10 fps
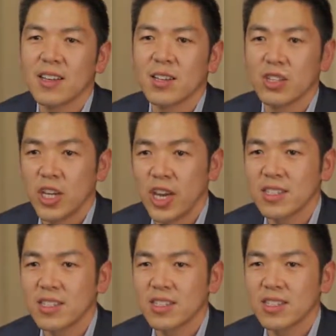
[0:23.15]
the
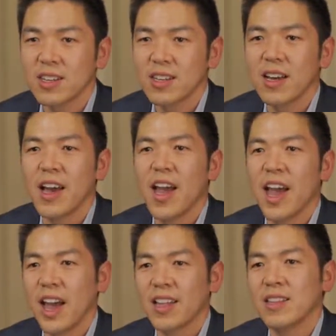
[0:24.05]
chest,
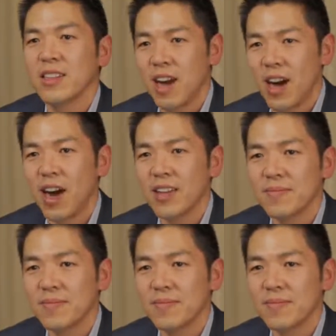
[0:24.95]
and the heart.